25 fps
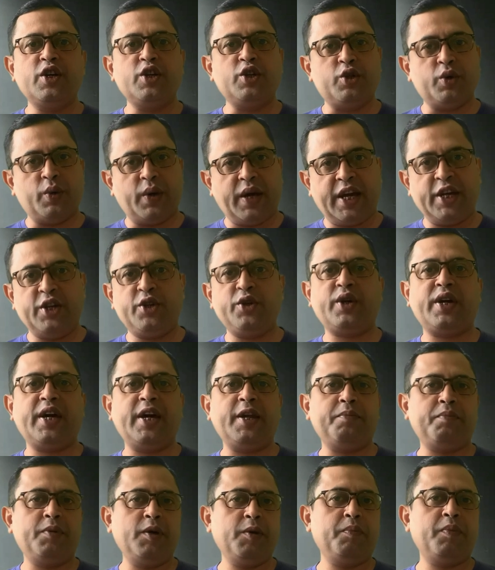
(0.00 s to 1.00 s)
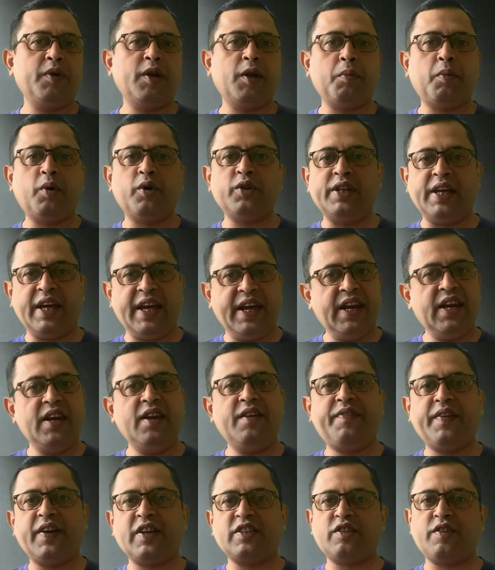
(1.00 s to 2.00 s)
to educate people about the ill
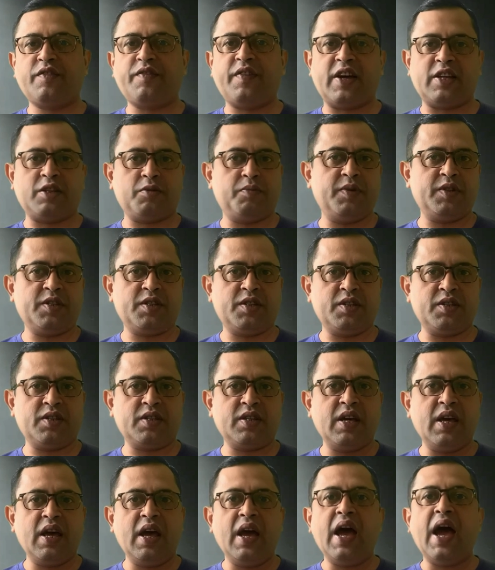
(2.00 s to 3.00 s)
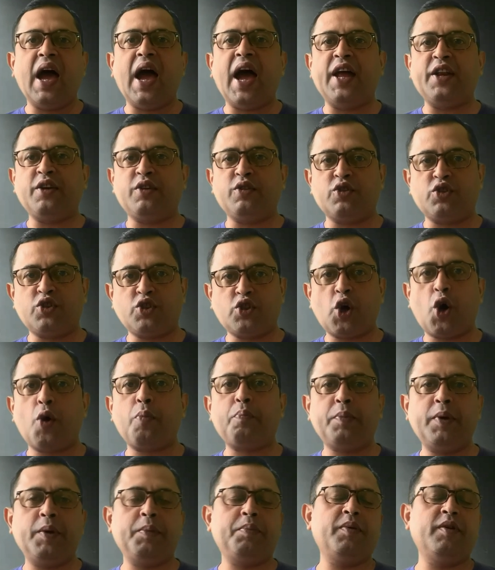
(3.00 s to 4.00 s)
effects of asbestos and to
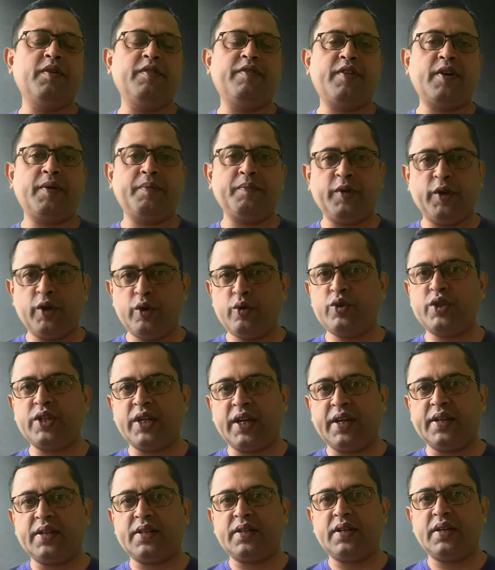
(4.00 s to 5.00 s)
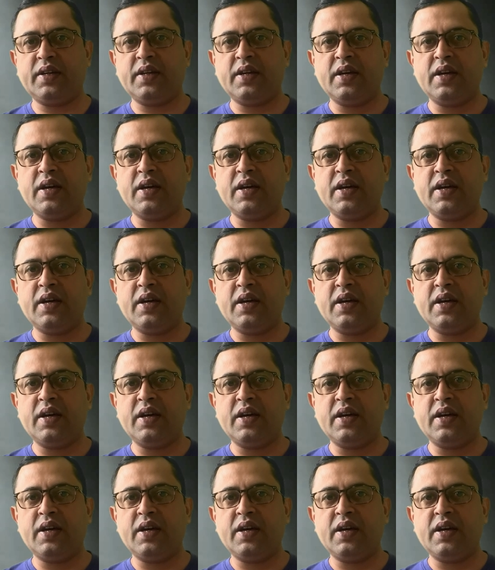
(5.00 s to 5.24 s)
stop people from using it.